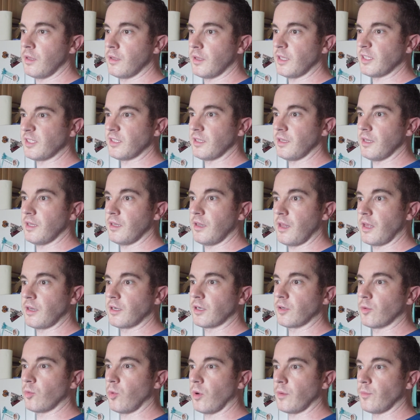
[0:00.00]
it's a little
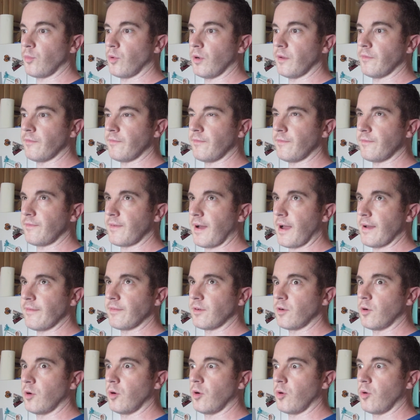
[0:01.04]
under 1.5
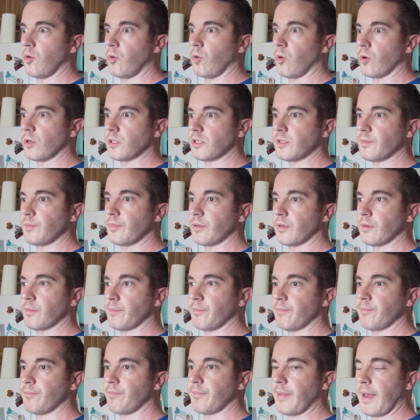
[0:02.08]
quarts per
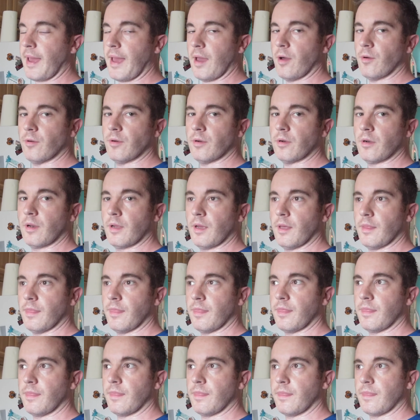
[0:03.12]
pound, I
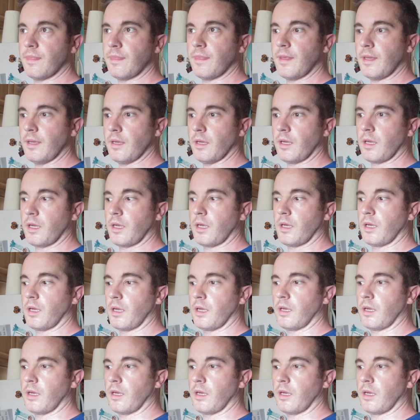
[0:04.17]
think.